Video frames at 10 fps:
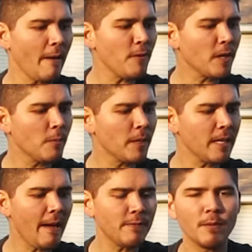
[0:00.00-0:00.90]
I figure we could
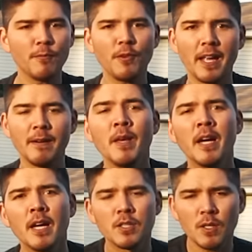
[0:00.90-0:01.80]
have some fun.
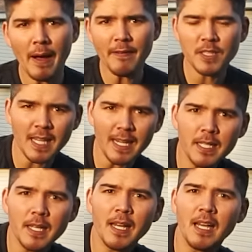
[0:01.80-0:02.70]
So I've
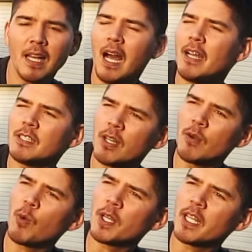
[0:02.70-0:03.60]
decided to, I started
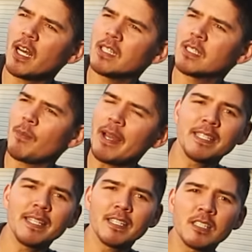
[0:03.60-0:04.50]
working on some
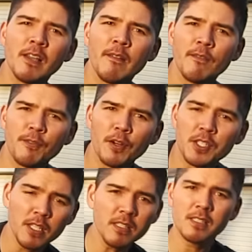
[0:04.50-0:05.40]
ideas for
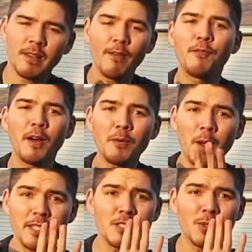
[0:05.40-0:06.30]
just fun
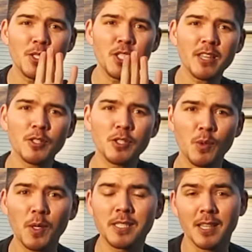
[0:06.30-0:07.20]
ways to unsheath your
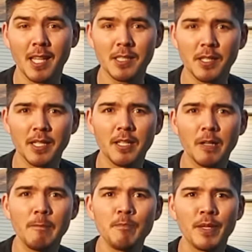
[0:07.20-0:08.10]
swords and things you can do.